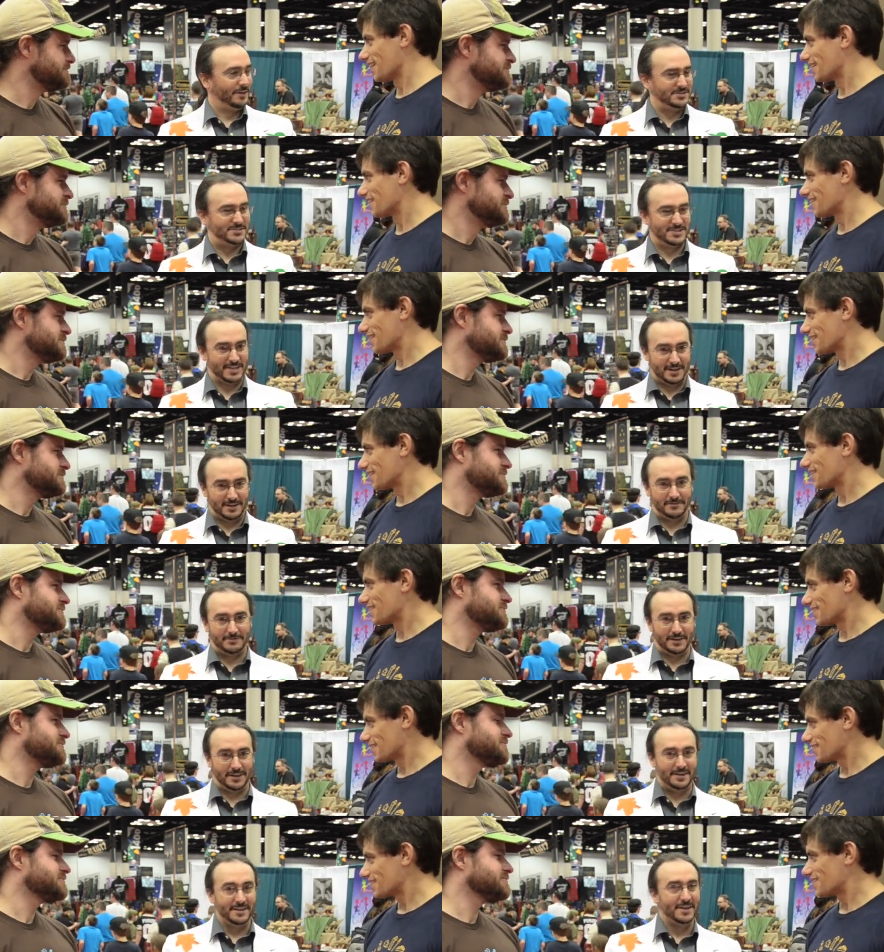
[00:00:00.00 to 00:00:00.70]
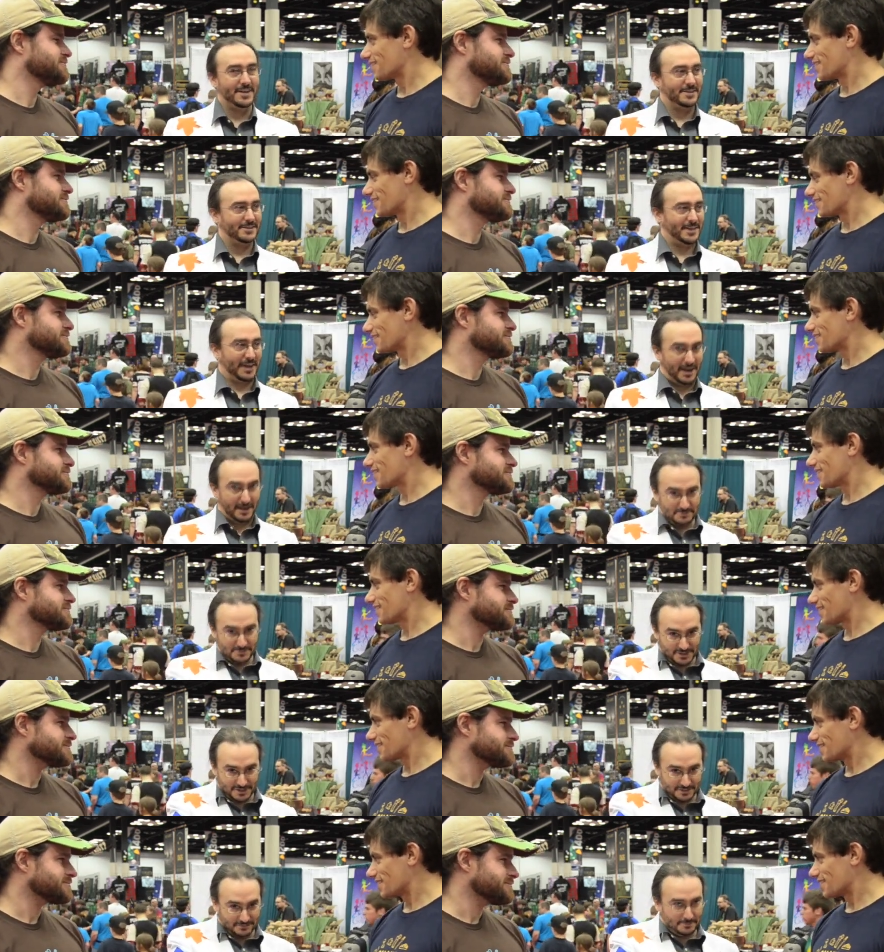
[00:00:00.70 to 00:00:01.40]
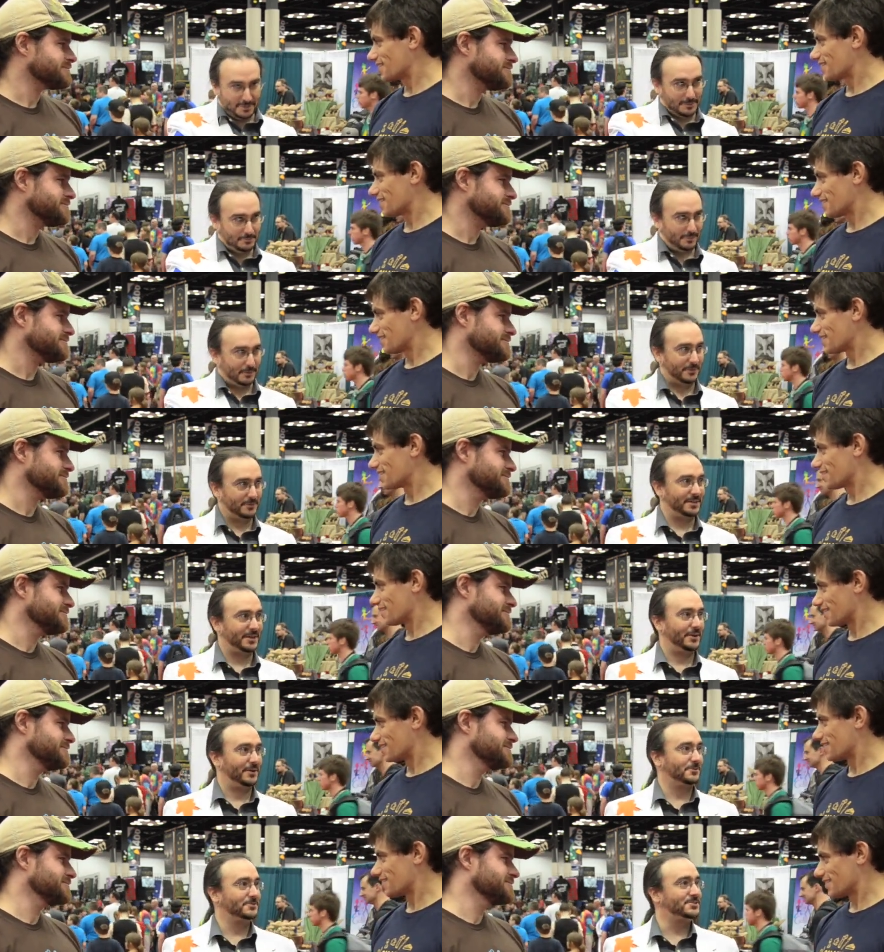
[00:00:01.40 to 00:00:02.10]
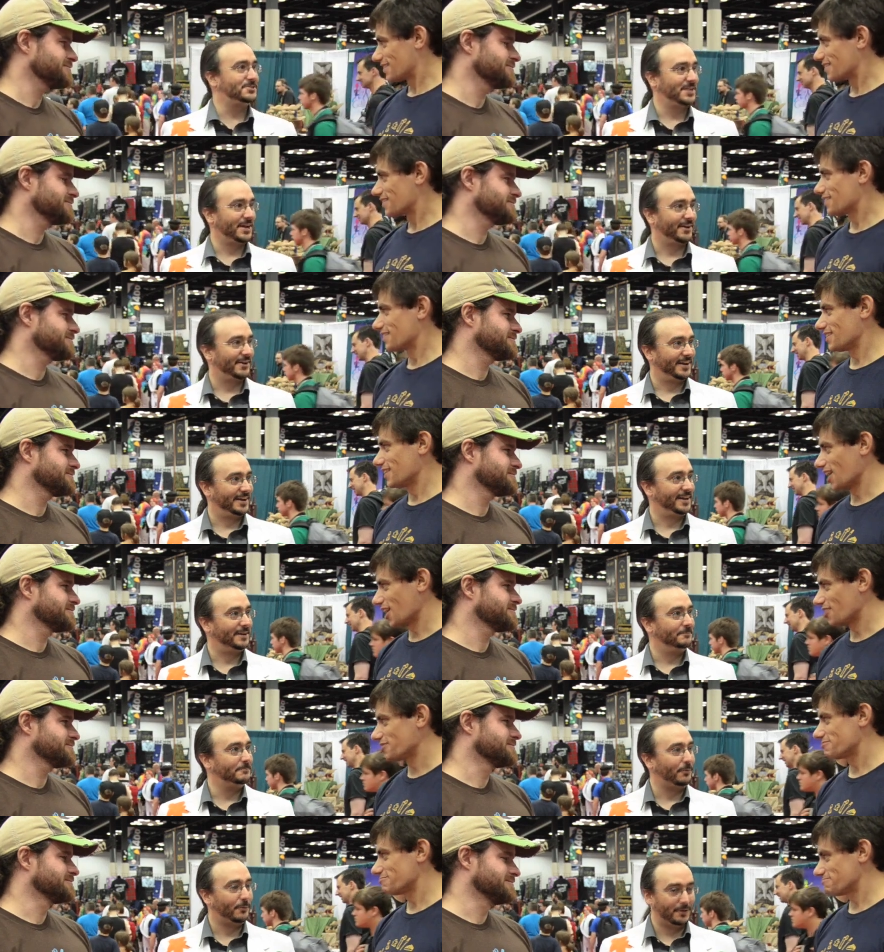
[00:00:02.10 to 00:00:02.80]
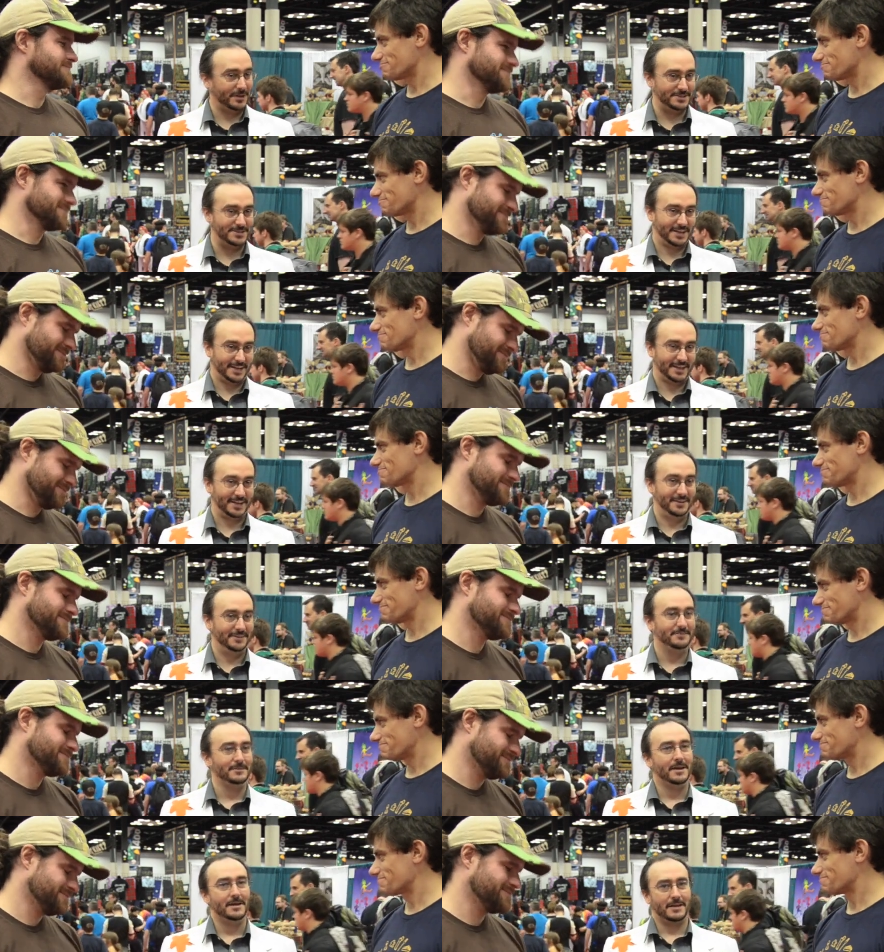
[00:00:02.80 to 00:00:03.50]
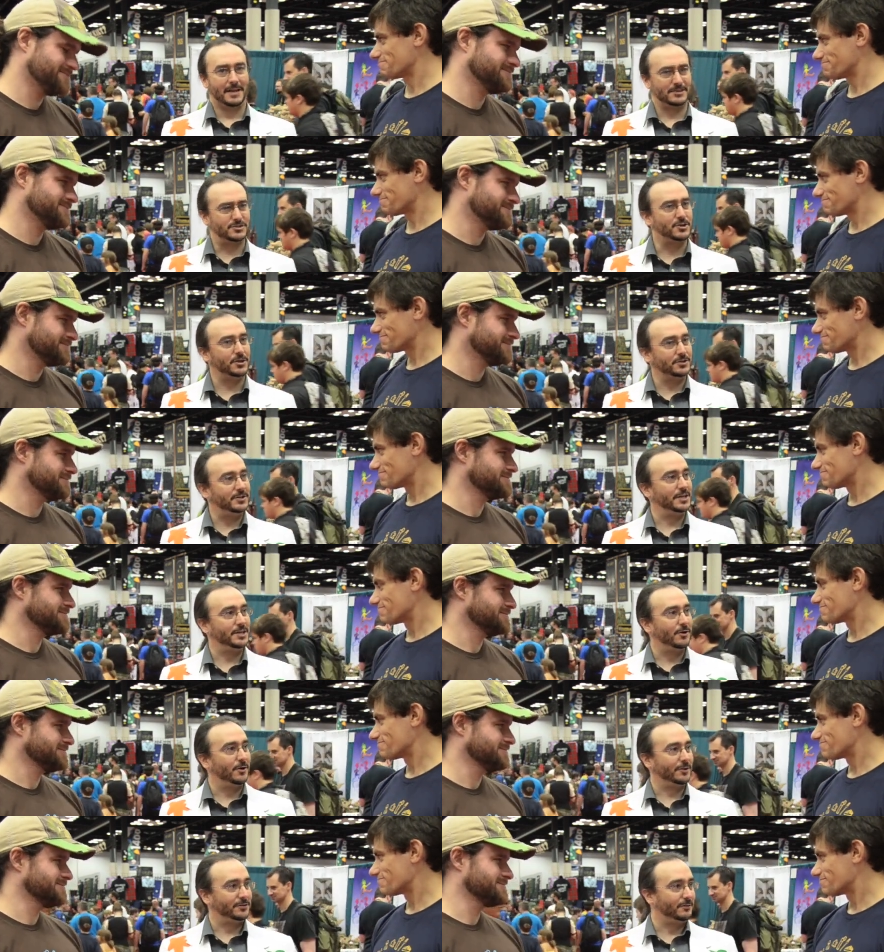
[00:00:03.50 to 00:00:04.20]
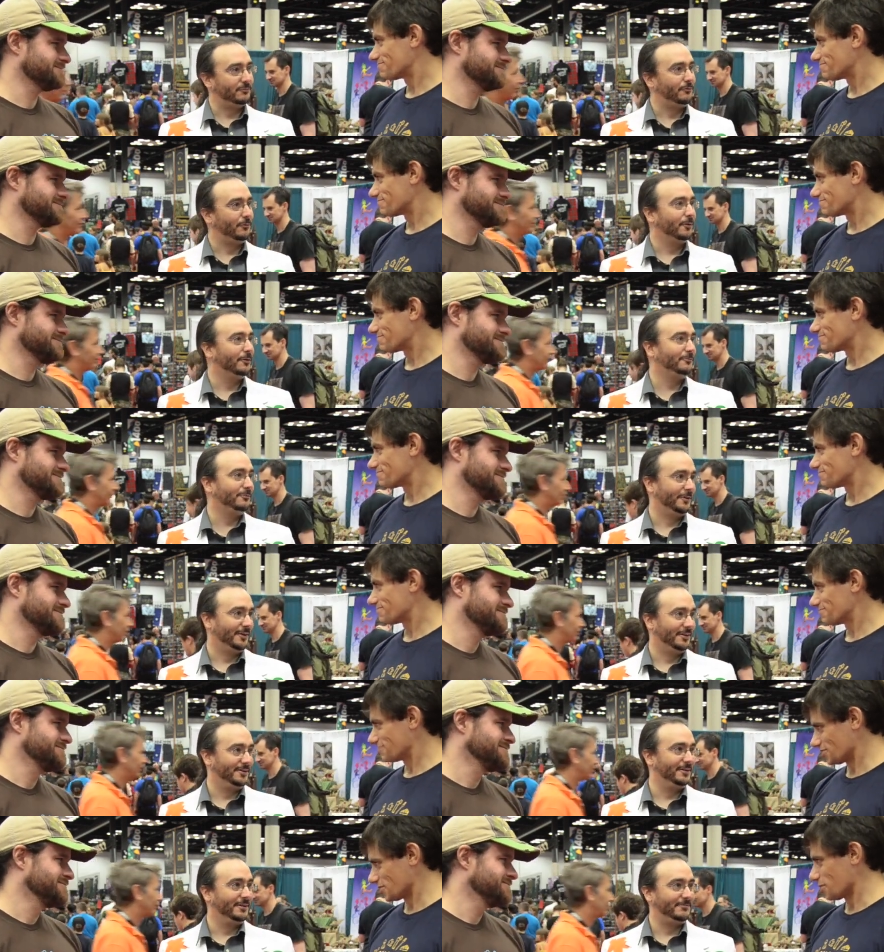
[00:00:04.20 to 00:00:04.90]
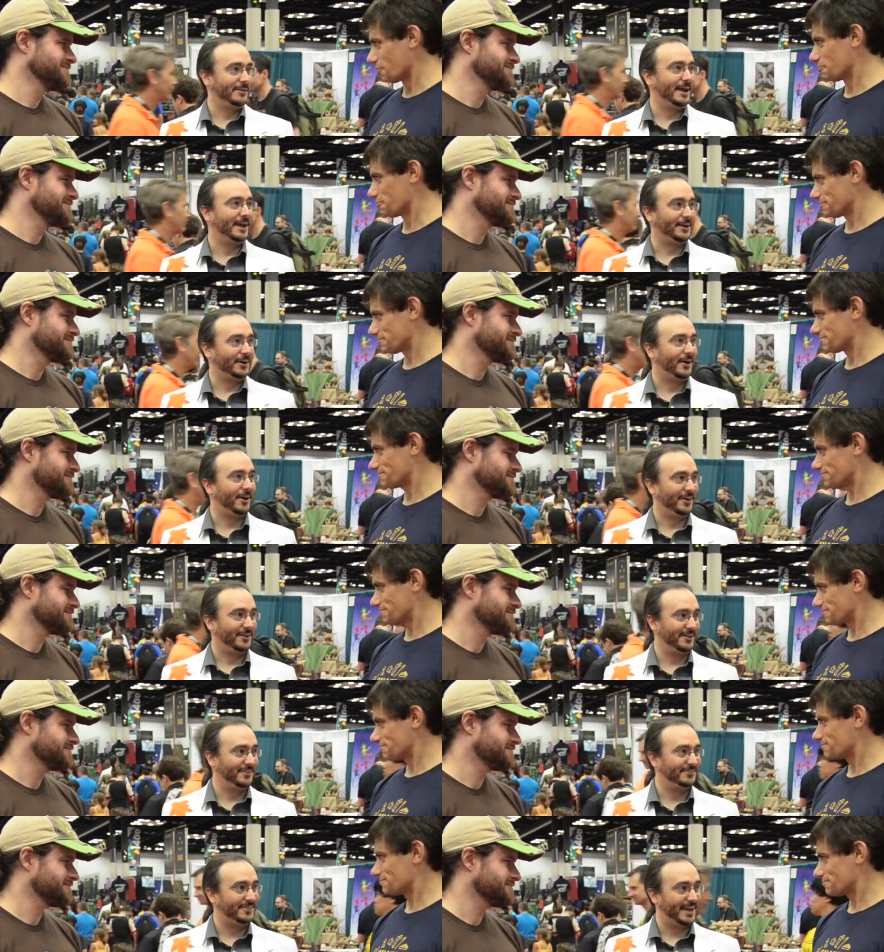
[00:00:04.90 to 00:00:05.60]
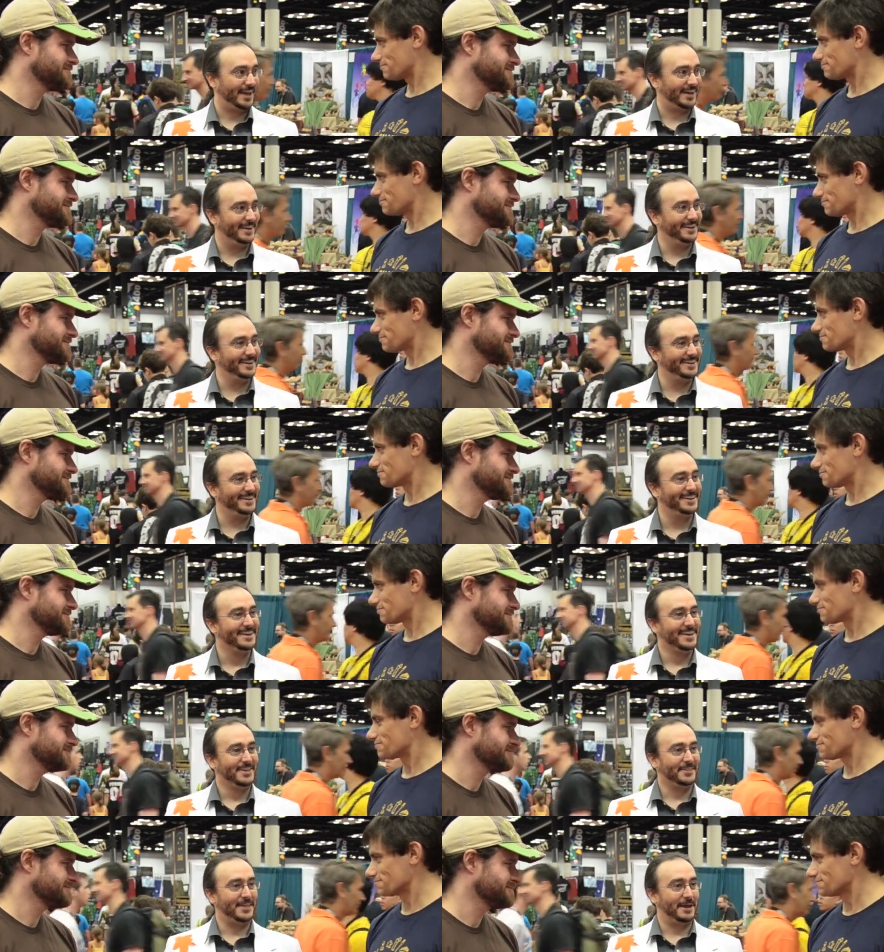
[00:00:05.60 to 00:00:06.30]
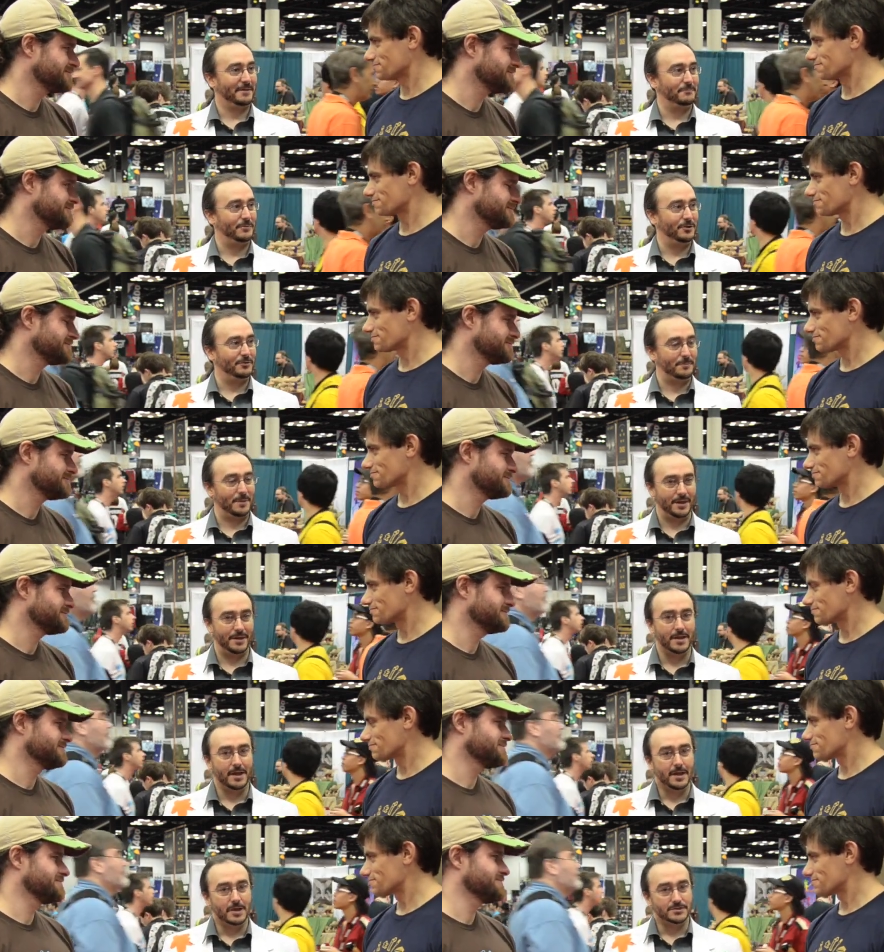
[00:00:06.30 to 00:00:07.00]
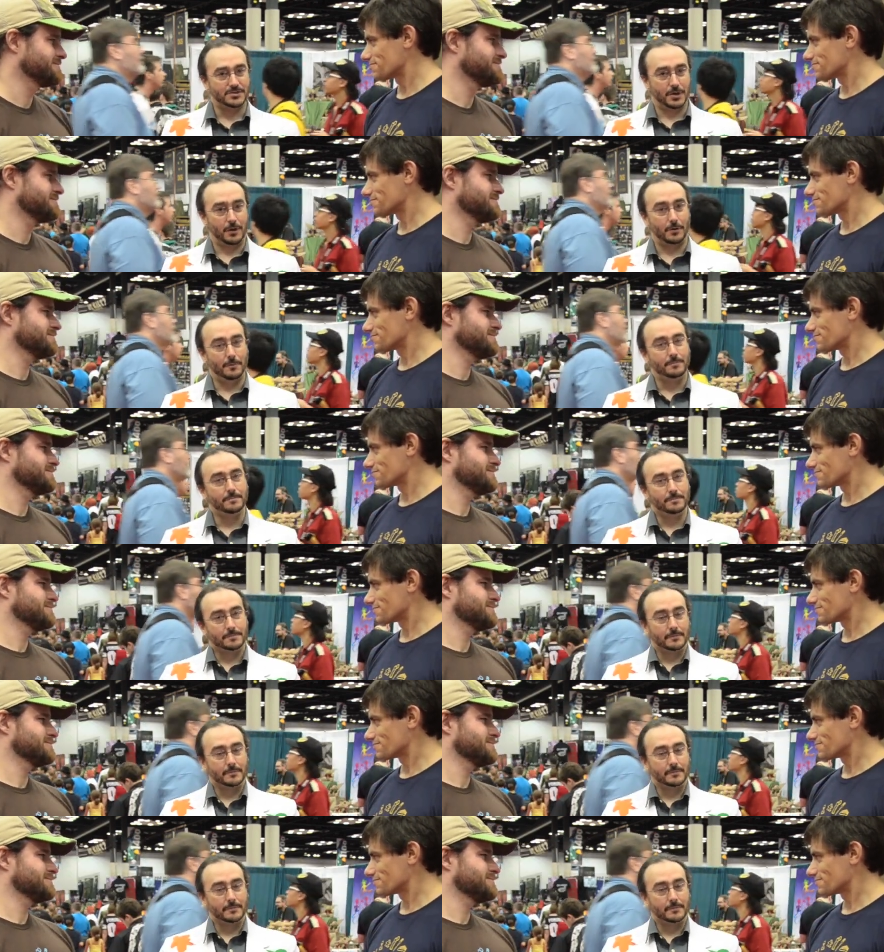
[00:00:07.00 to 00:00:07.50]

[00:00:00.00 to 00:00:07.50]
Speaker 1: instead of the object of people staring and pointing. And it's good that you're at the forefront, the vanguard of that movement. So